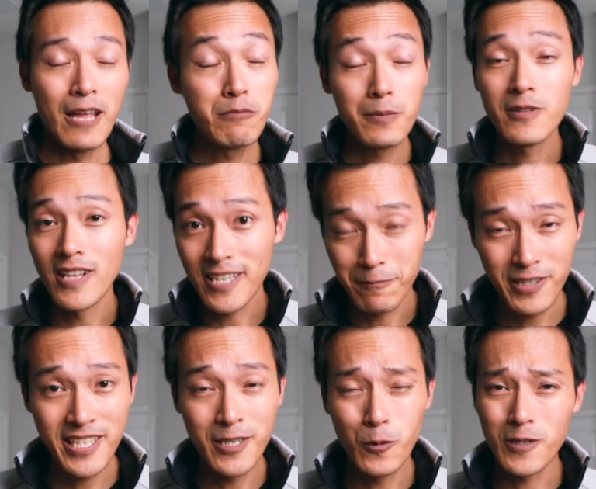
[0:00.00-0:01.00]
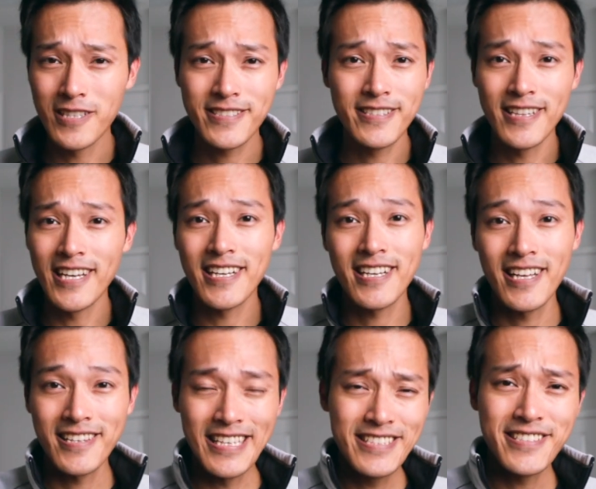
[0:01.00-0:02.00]
And people like me who doesn't like
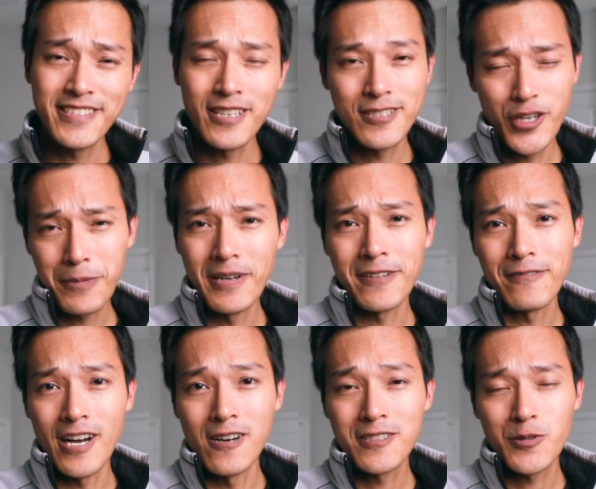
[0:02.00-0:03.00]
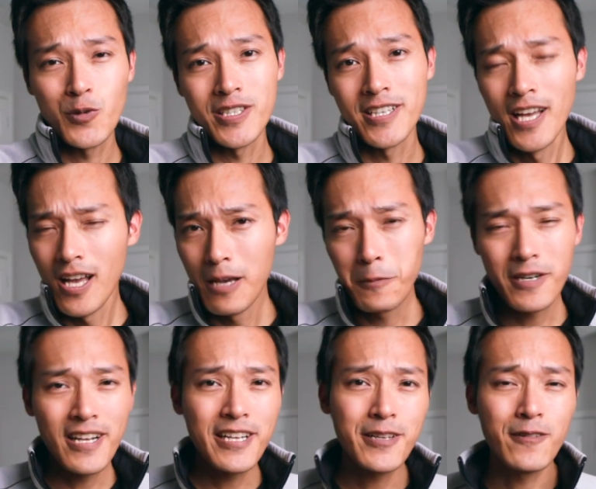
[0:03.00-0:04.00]
decent JPEG files would put
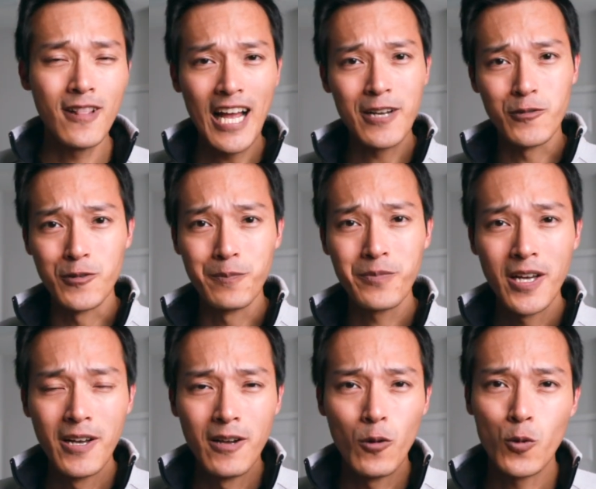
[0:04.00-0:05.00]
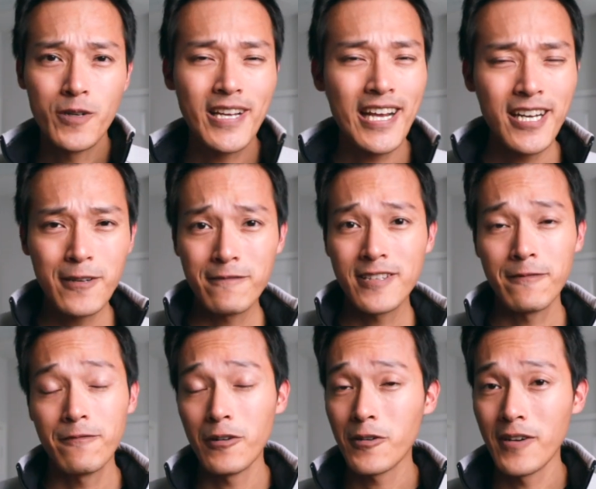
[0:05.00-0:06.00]
it into Lightroom or any of the
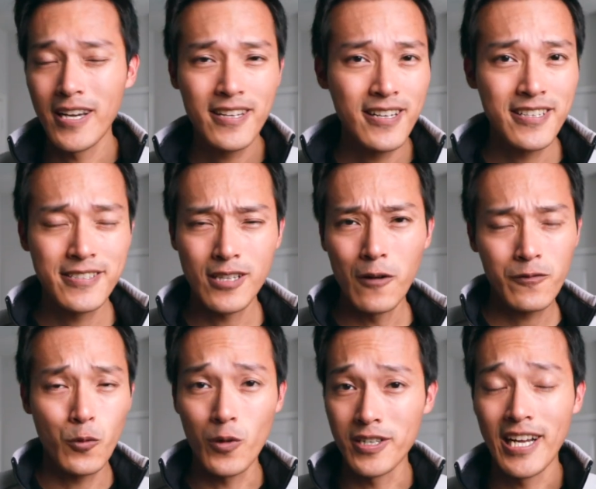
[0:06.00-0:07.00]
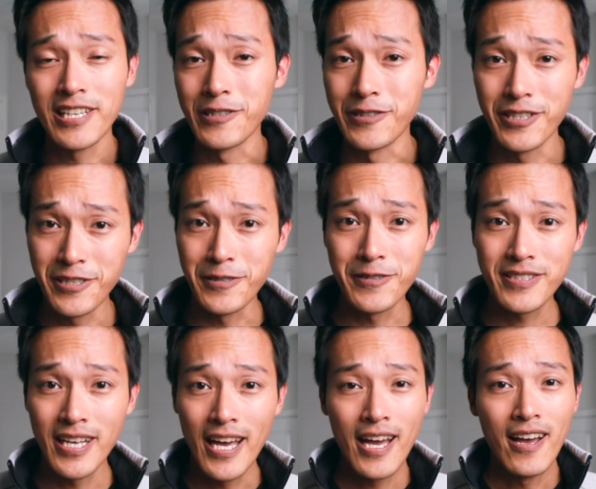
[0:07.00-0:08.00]
photo editing software that you use
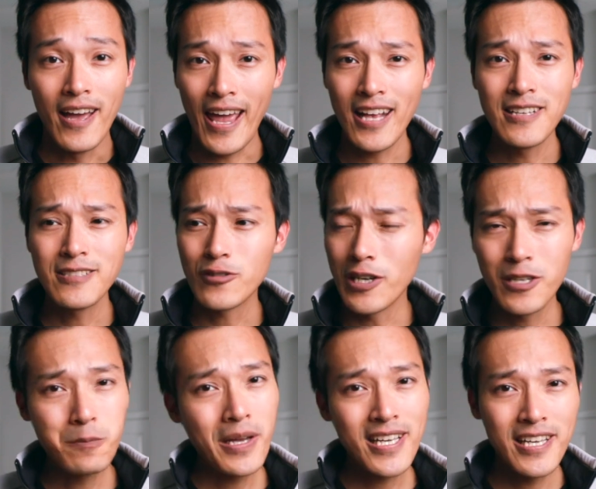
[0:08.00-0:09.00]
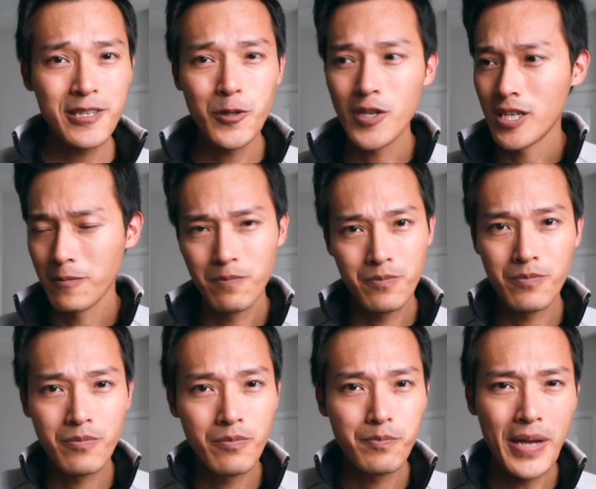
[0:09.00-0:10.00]
and try to make it into a
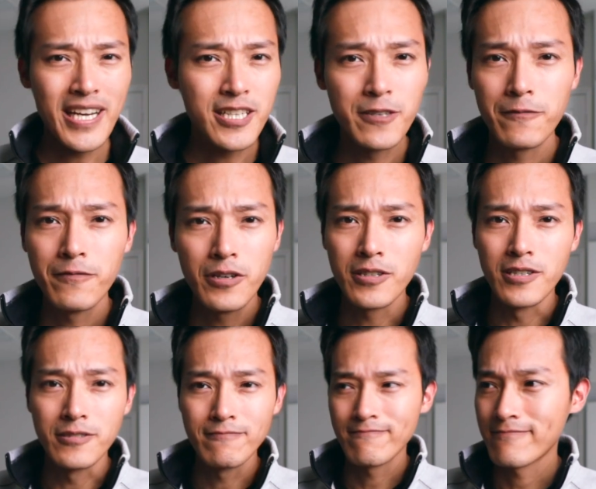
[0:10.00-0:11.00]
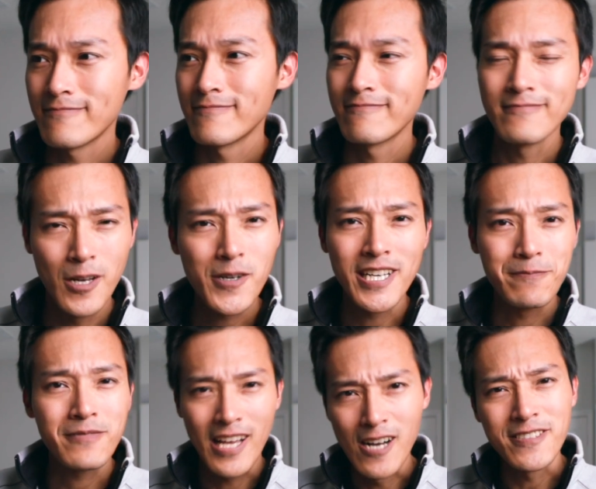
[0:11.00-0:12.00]
banger photo. Okay,
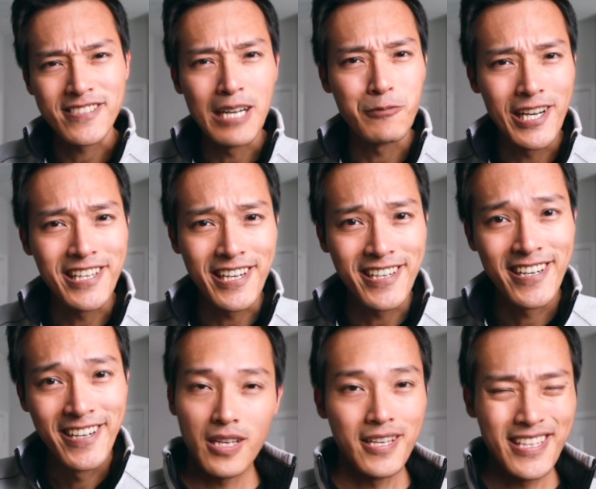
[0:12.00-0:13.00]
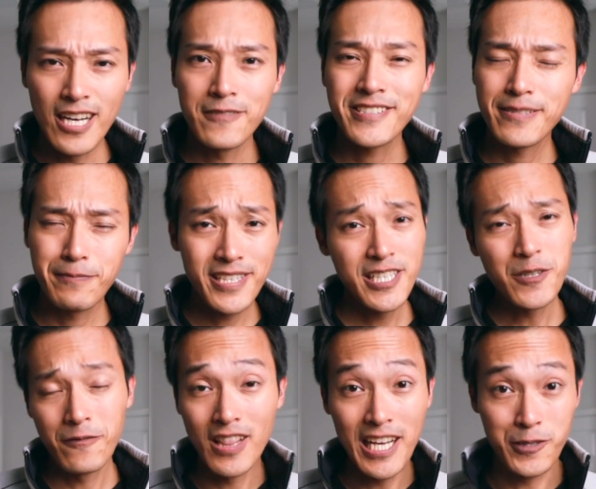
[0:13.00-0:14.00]
I'll stop right there. Now, speaking
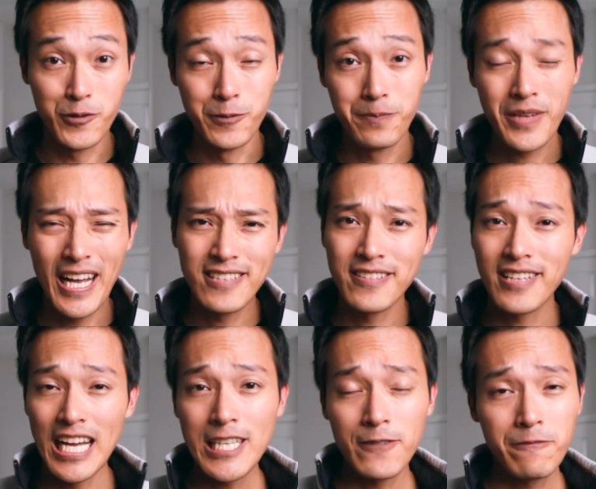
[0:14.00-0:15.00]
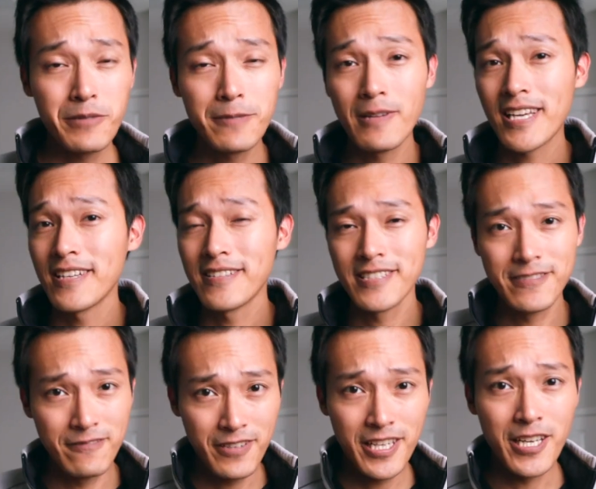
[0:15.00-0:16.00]
of Lightroom, at the time of me making this
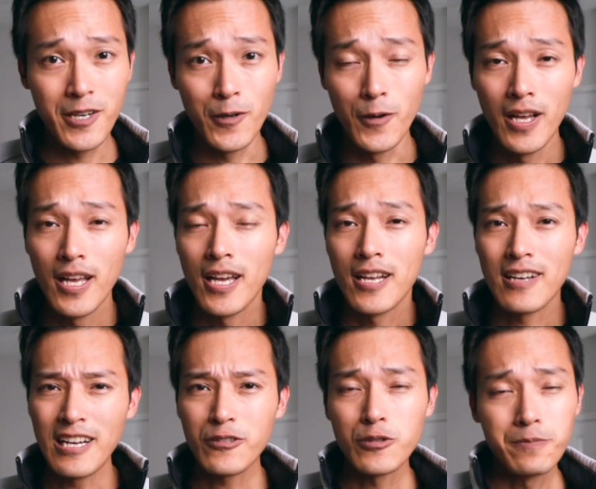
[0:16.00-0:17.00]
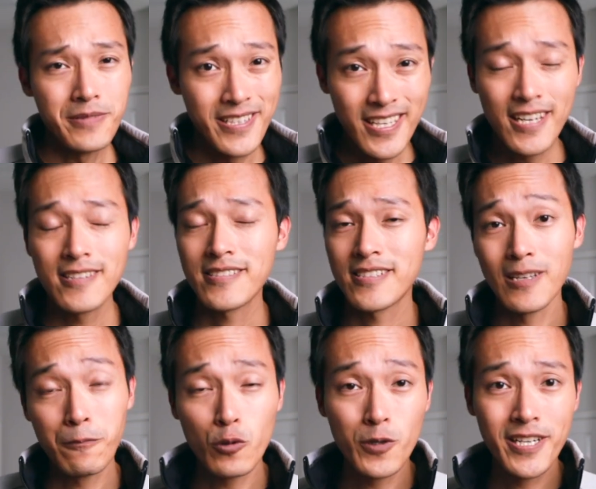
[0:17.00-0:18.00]
video, Lightroom does
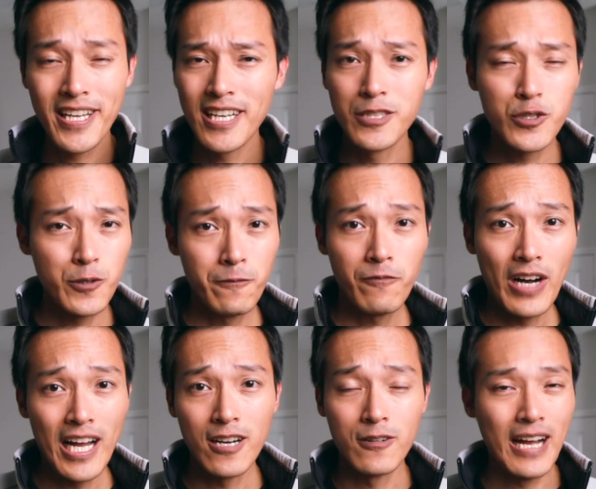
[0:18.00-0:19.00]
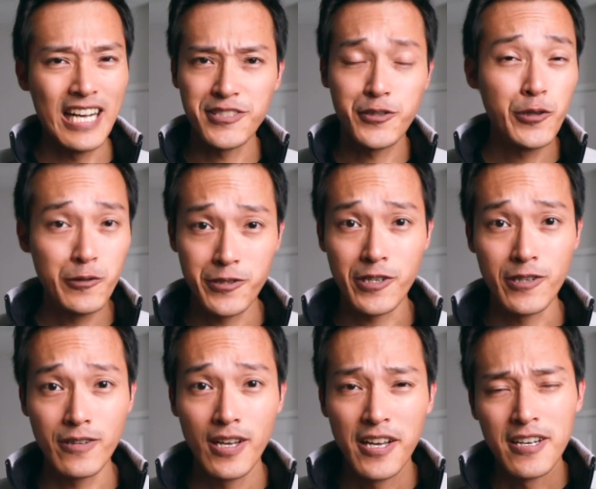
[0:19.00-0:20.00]
support DNG file as
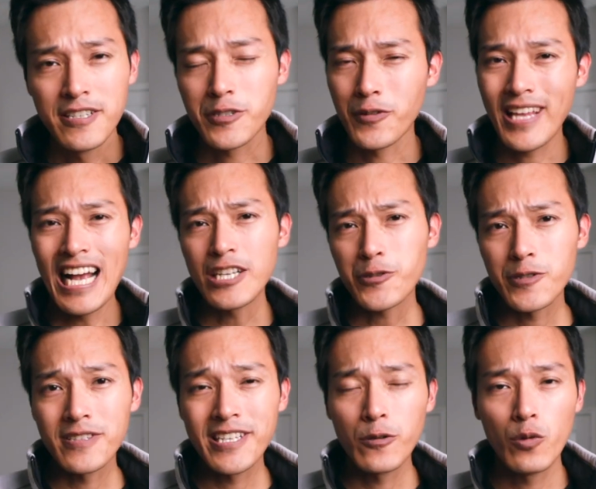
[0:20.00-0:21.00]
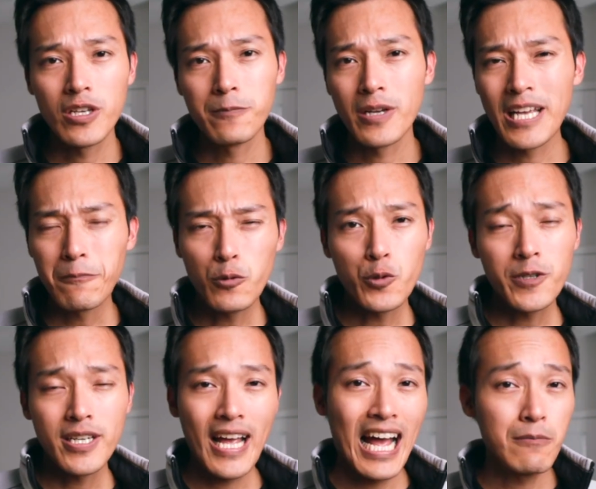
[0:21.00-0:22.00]
usual. So naturally, when you
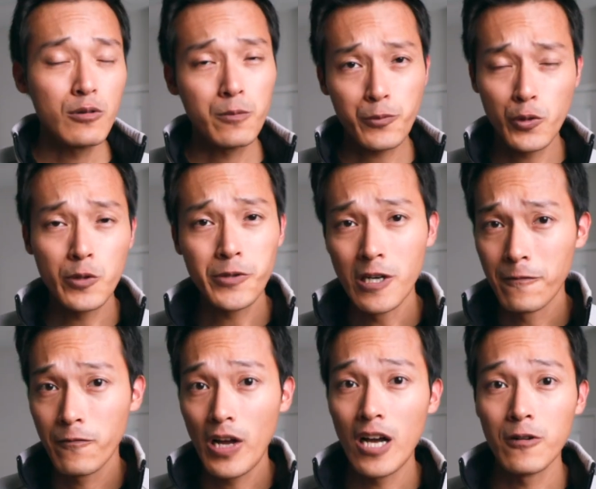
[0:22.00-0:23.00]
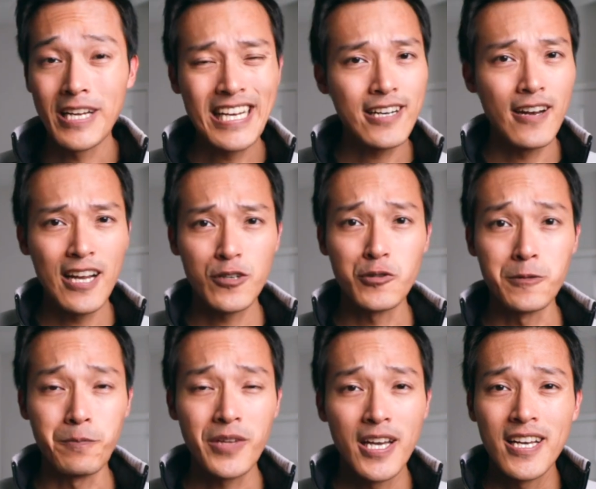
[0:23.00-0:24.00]
import the Apple ProRAW file in
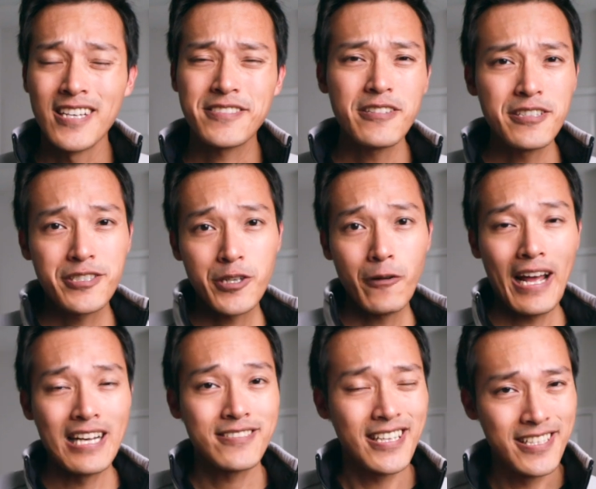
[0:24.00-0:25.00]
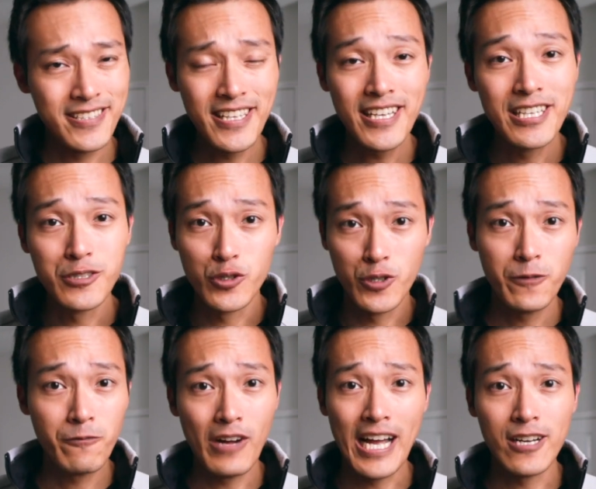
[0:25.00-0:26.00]
Lightroom, it's gonna show as a DNG
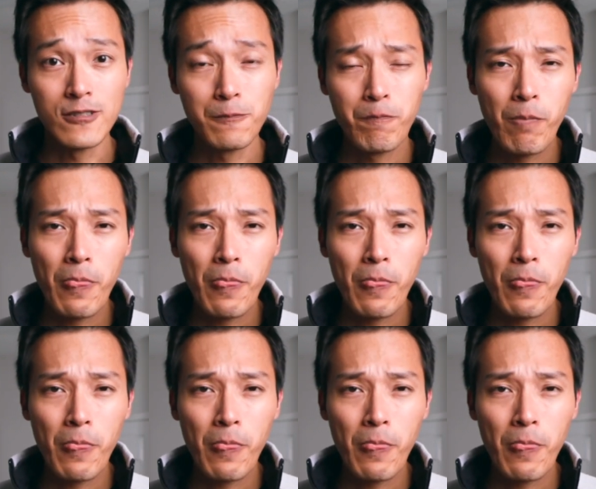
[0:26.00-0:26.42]
file.